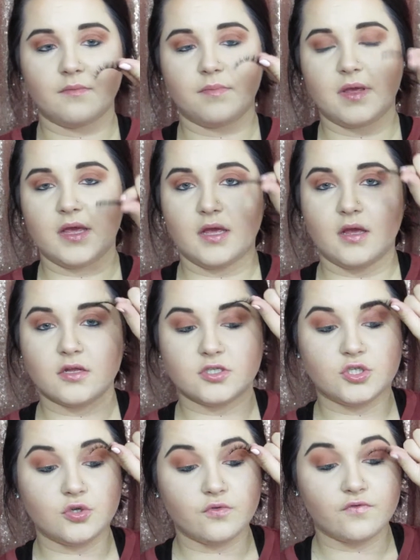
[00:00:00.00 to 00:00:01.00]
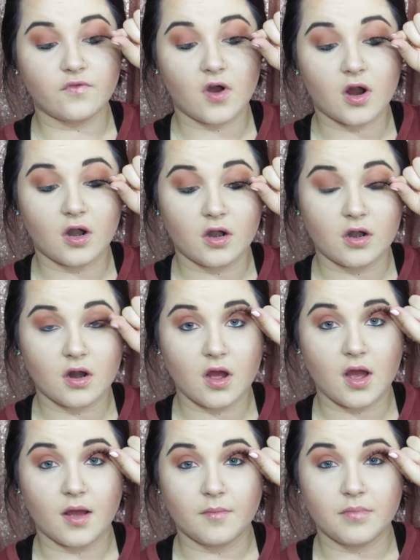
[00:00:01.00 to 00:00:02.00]
to be too far
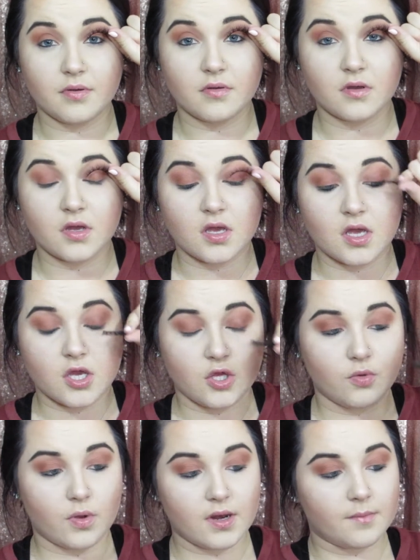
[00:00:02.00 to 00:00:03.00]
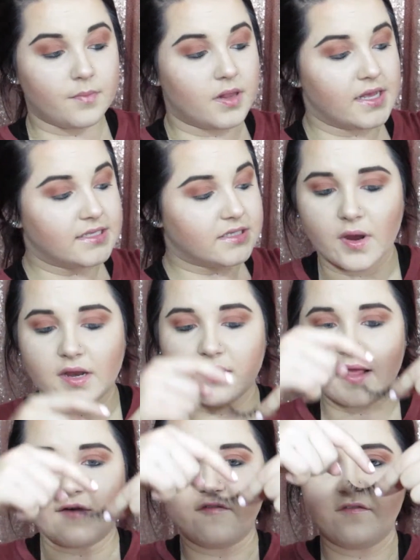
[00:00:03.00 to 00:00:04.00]
up. You want to place it right on
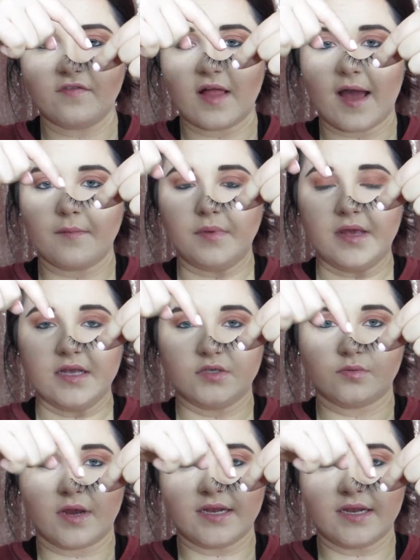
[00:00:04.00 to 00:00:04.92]
that flat piece right